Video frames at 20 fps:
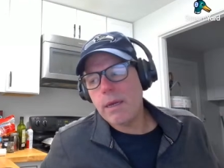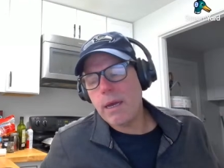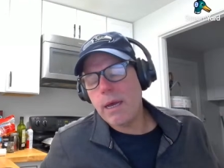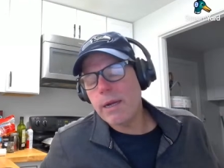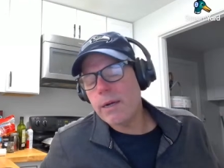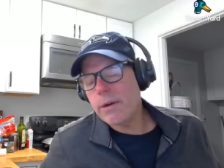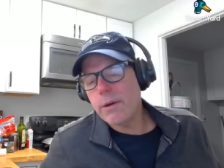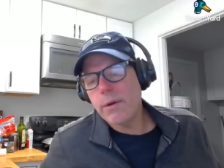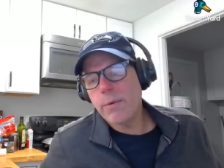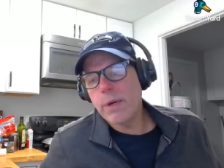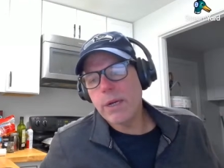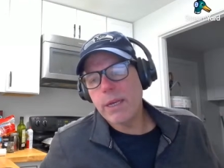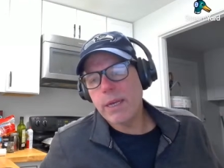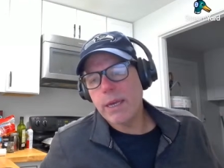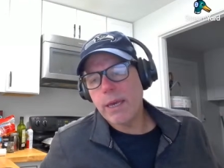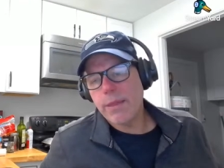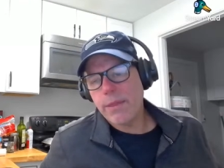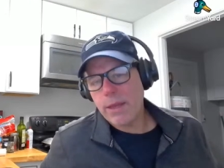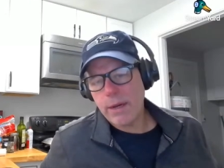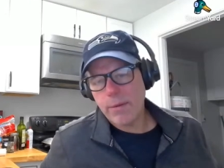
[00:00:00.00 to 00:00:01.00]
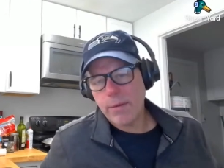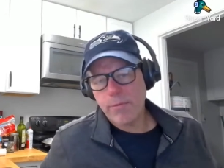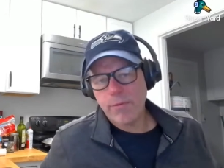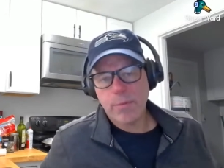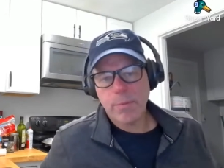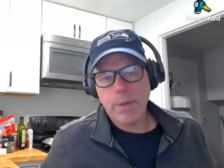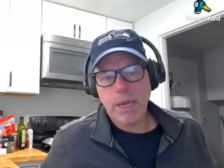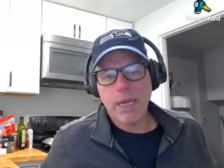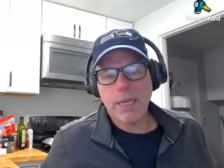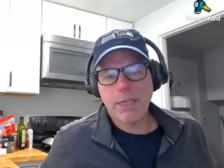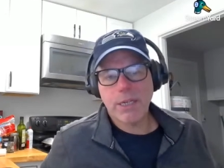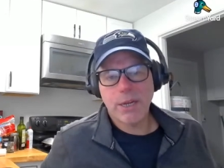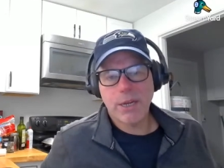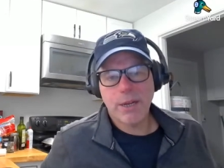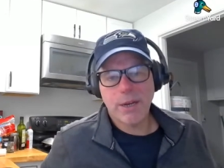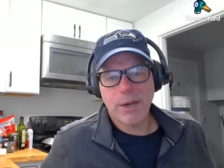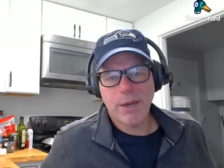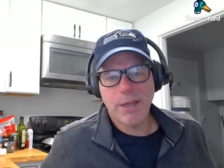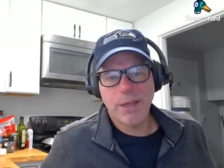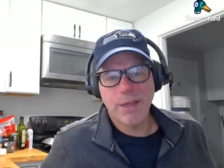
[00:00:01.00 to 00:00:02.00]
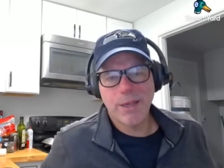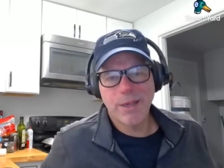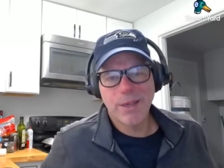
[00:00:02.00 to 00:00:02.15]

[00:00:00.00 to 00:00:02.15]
I don't know where you got that information.